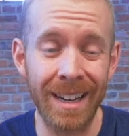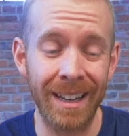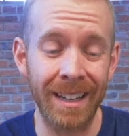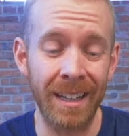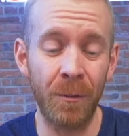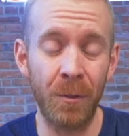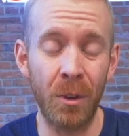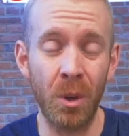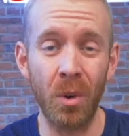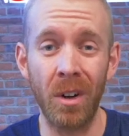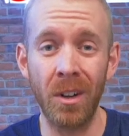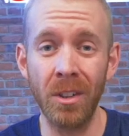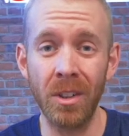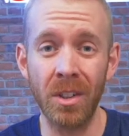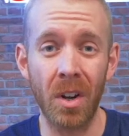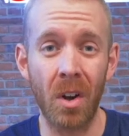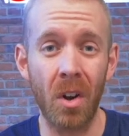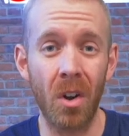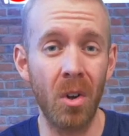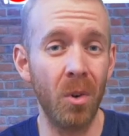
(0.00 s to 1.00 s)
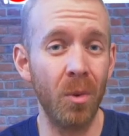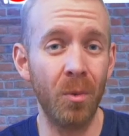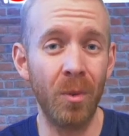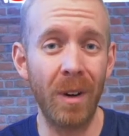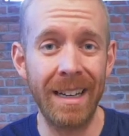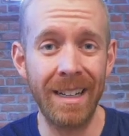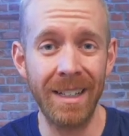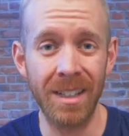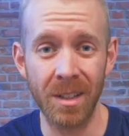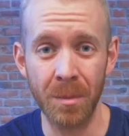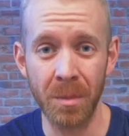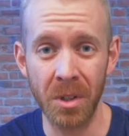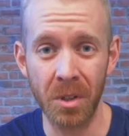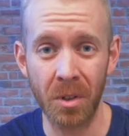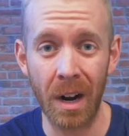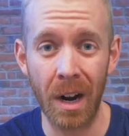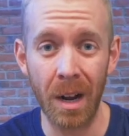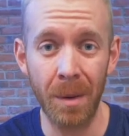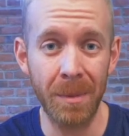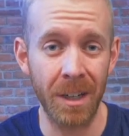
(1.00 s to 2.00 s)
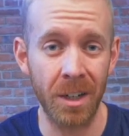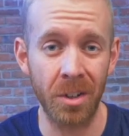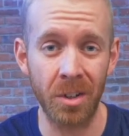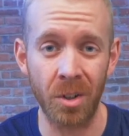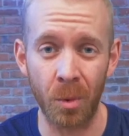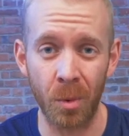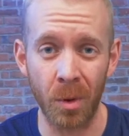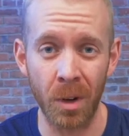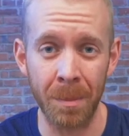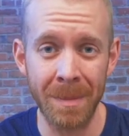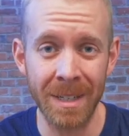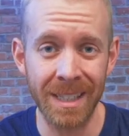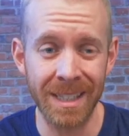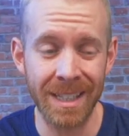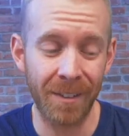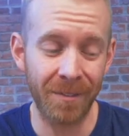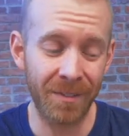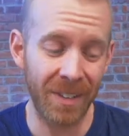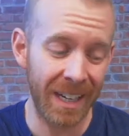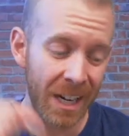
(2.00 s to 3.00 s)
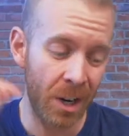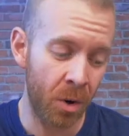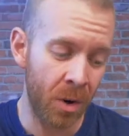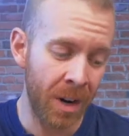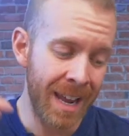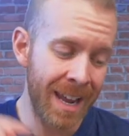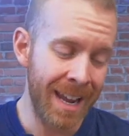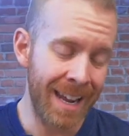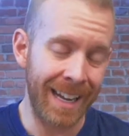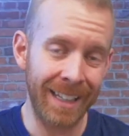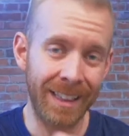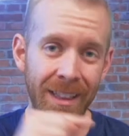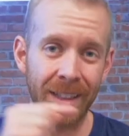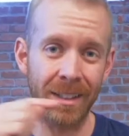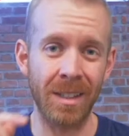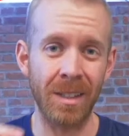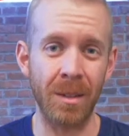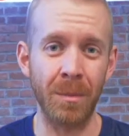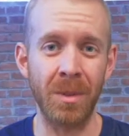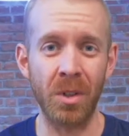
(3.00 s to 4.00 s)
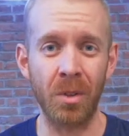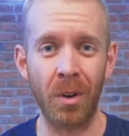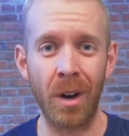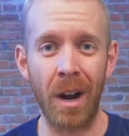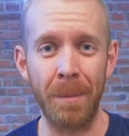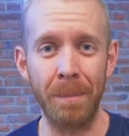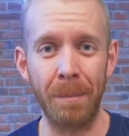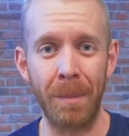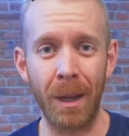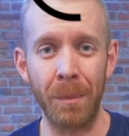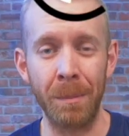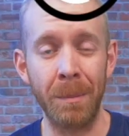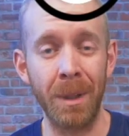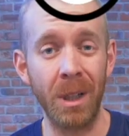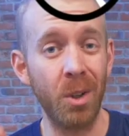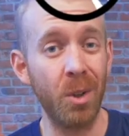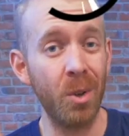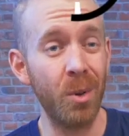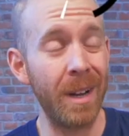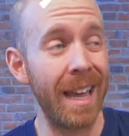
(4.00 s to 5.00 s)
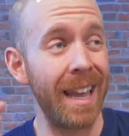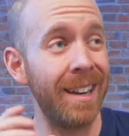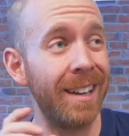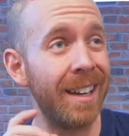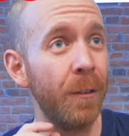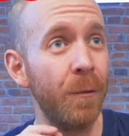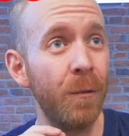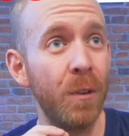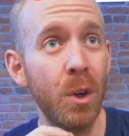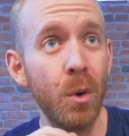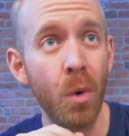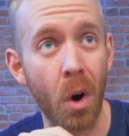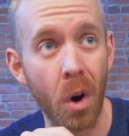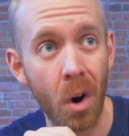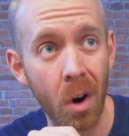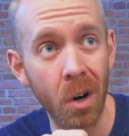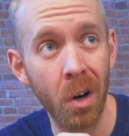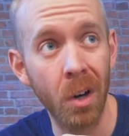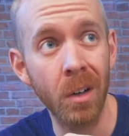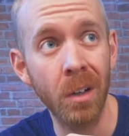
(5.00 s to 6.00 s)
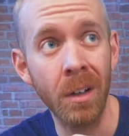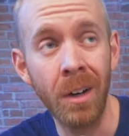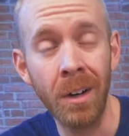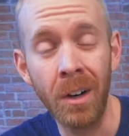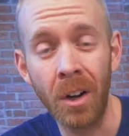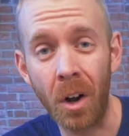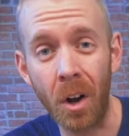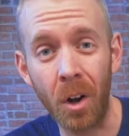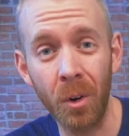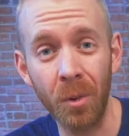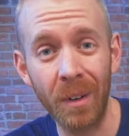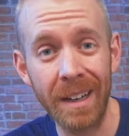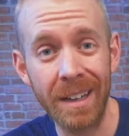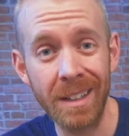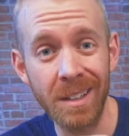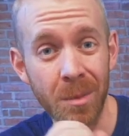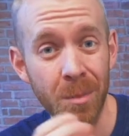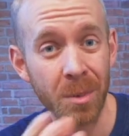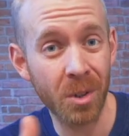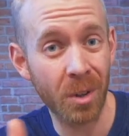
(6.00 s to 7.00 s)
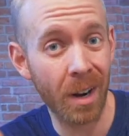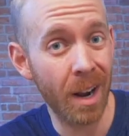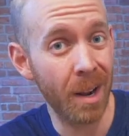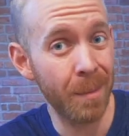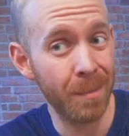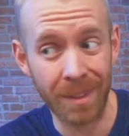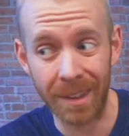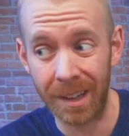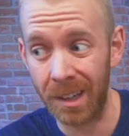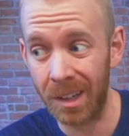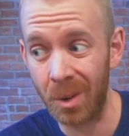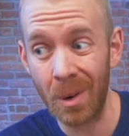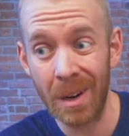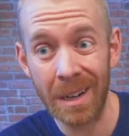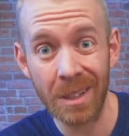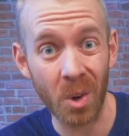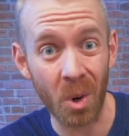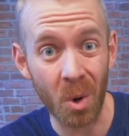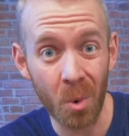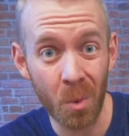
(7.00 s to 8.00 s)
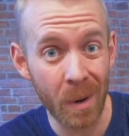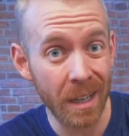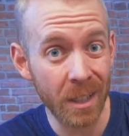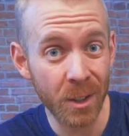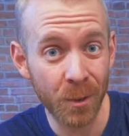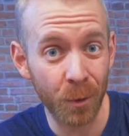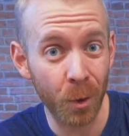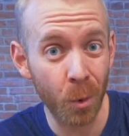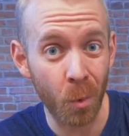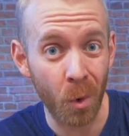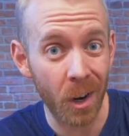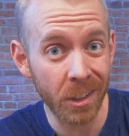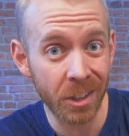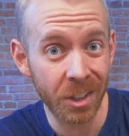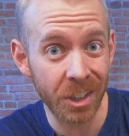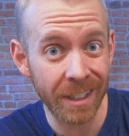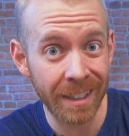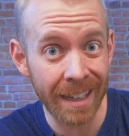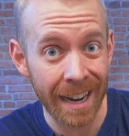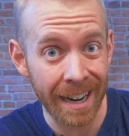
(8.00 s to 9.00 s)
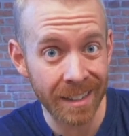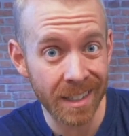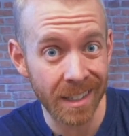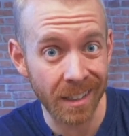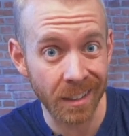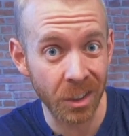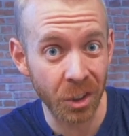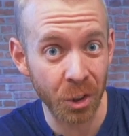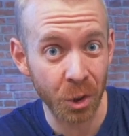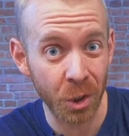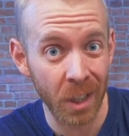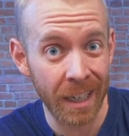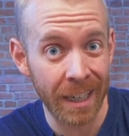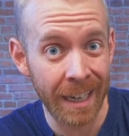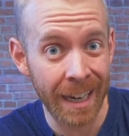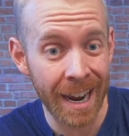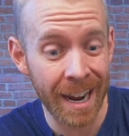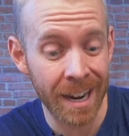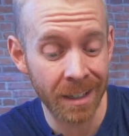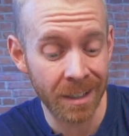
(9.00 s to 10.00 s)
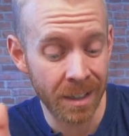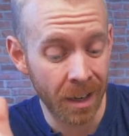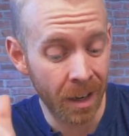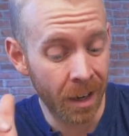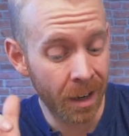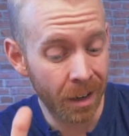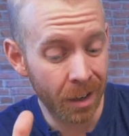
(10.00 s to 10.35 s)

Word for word: And if you aren't already subscribed and you don't wanna miss that video, hit the subscribe button below. And if you are already subscribed, thank you as always for watching Excellent Trainiacs.